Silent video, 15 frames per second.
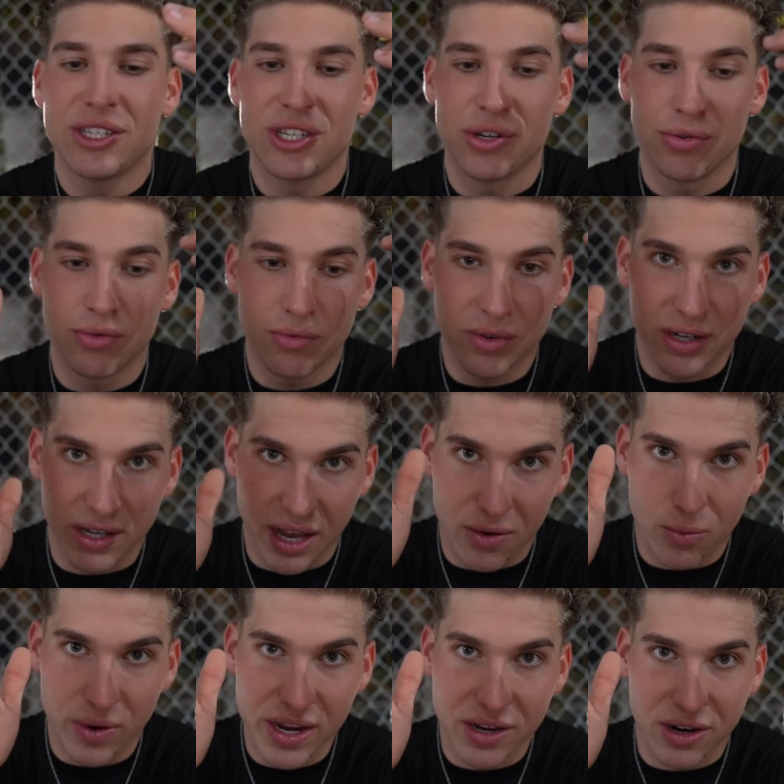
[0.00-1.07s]
to get
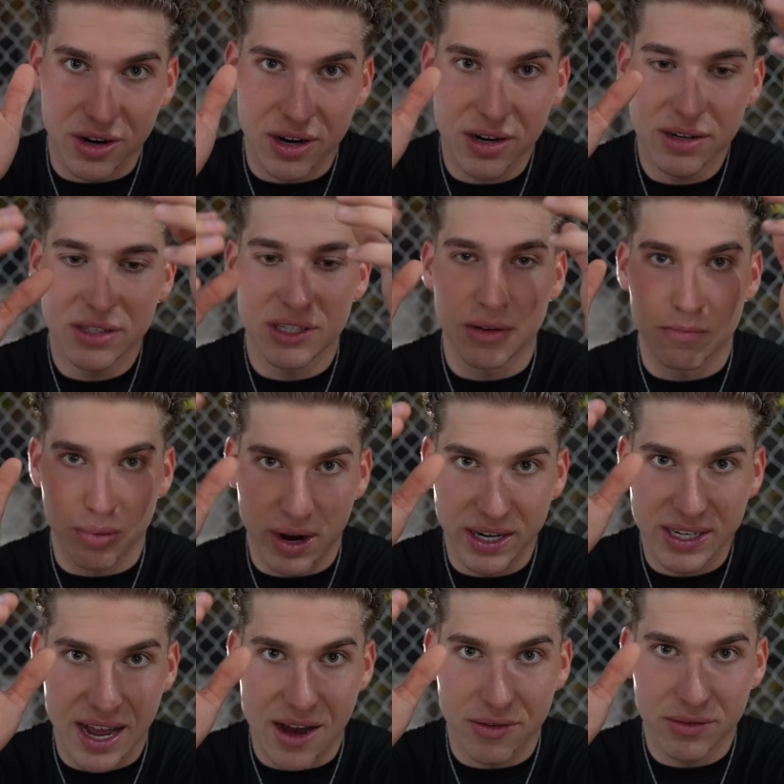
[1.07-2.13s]
weaker, to break
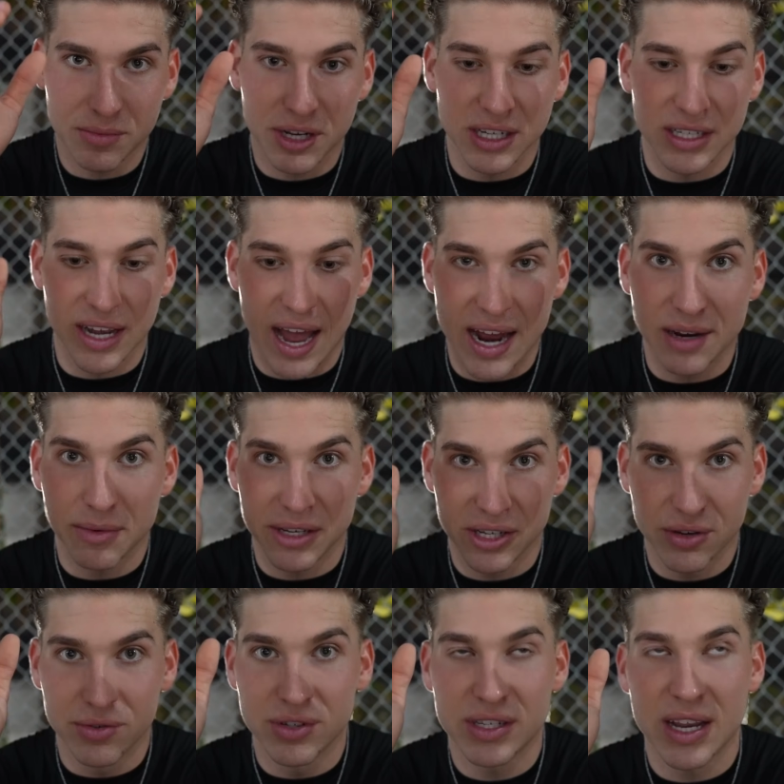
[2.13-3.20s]
down, because it had to be
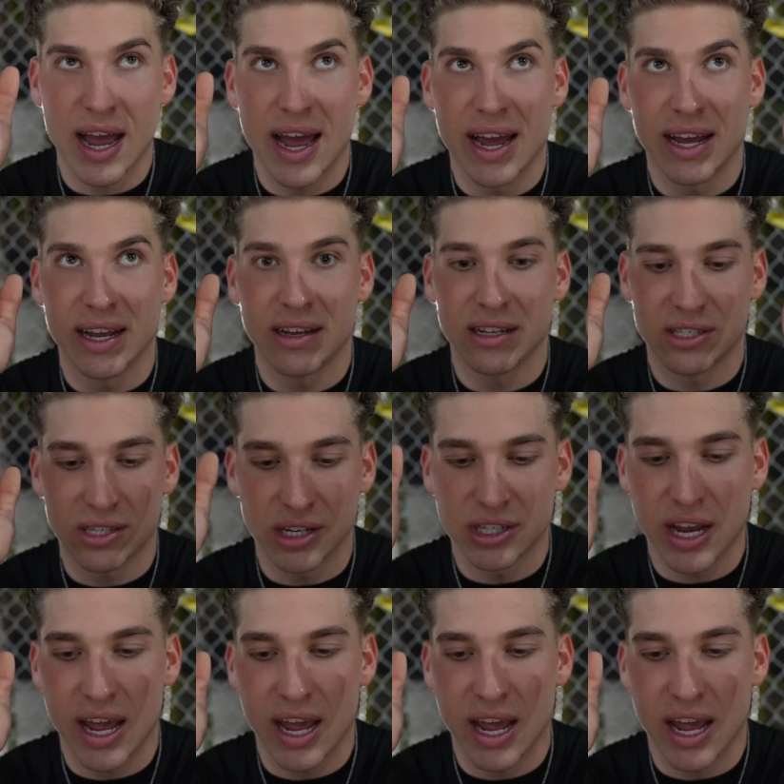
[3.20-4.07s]
used at such